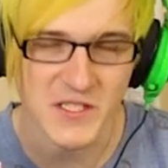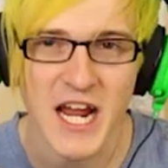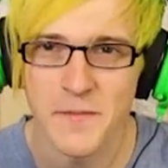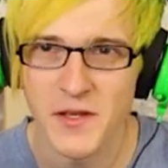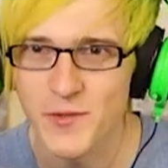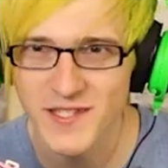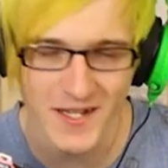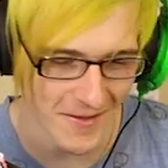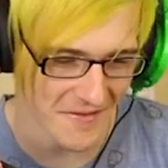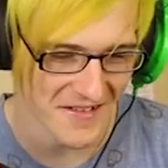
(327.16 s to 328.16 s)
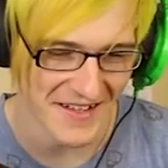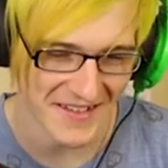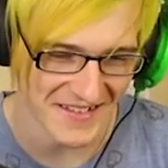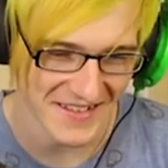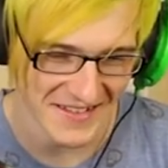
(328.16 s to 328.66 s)
Oh, Tommy was so.
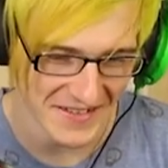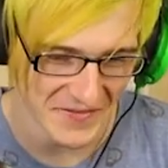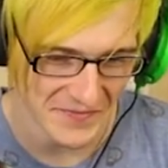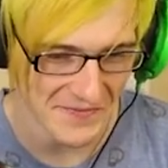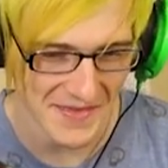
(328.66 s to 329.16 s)
I guess